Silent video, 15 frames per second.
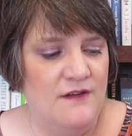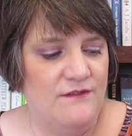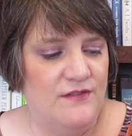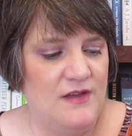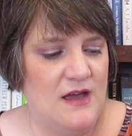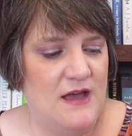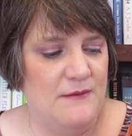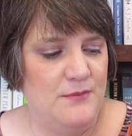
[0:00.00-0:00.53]

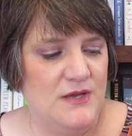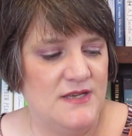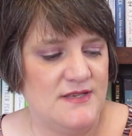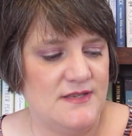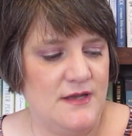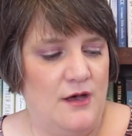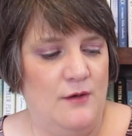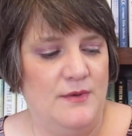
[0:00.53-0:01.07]
VIB
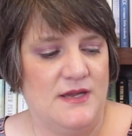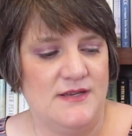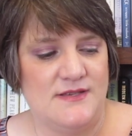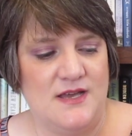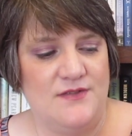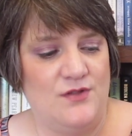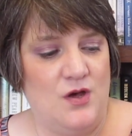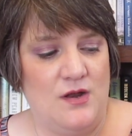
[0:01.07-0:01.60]
sale because
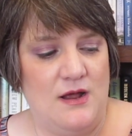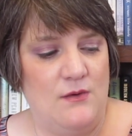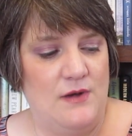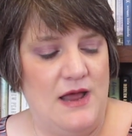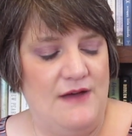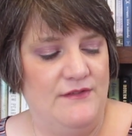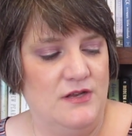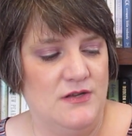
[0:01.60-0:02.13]
I thought I would
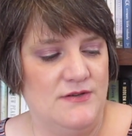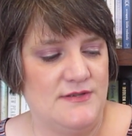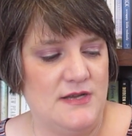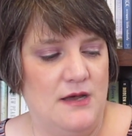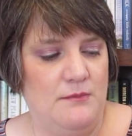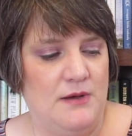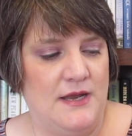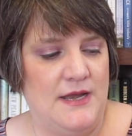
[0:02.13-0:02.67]
have it used
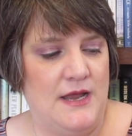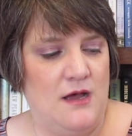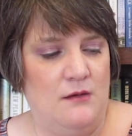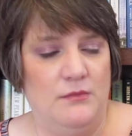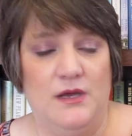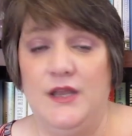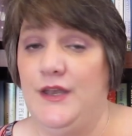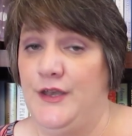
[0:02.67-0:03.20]
up by now,
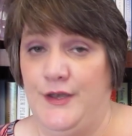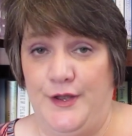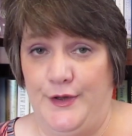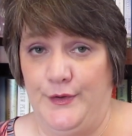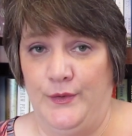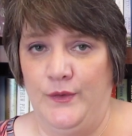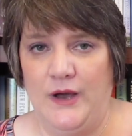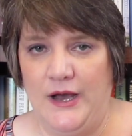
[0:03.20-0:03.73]
but
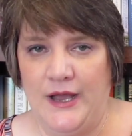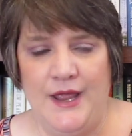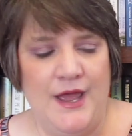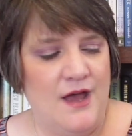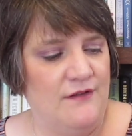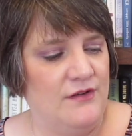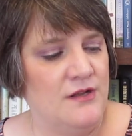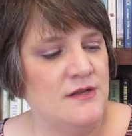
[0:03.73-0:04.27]
no, I
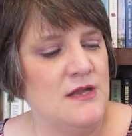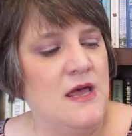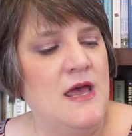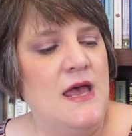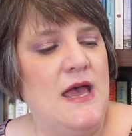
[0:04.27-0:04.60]
haven't.